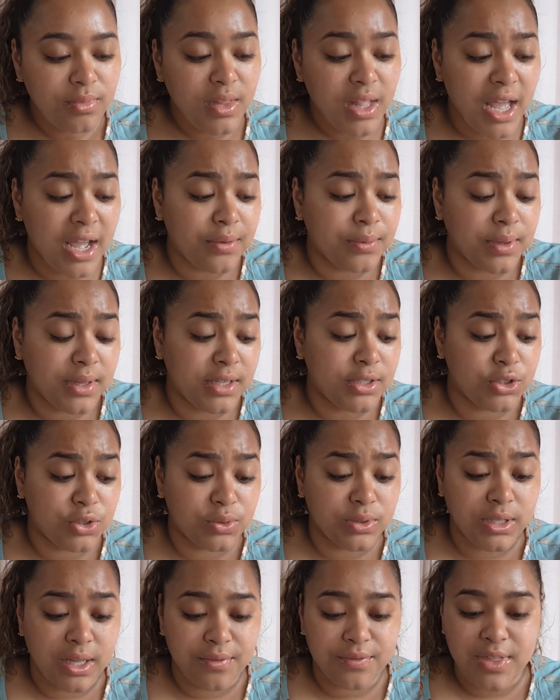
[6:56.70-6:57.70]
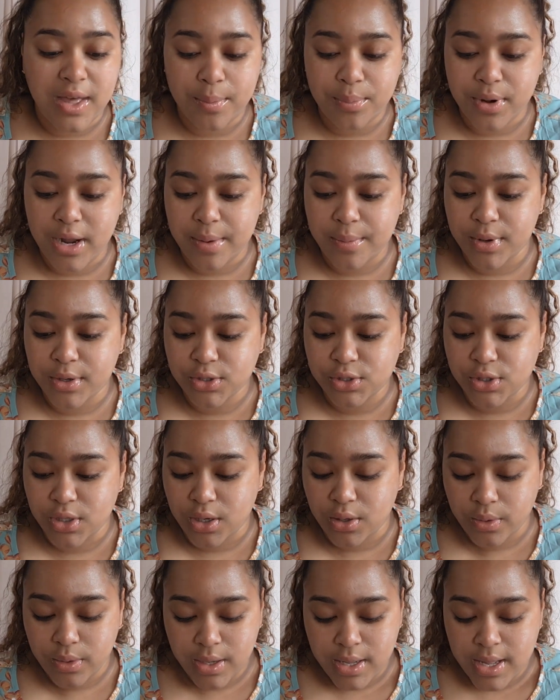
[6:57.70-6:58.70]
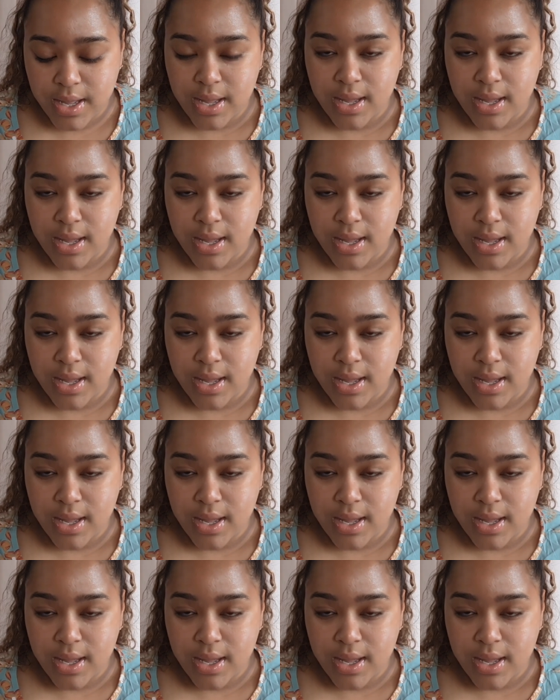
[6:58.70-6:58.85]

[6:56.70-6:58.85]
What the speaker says: I really do love that primer, so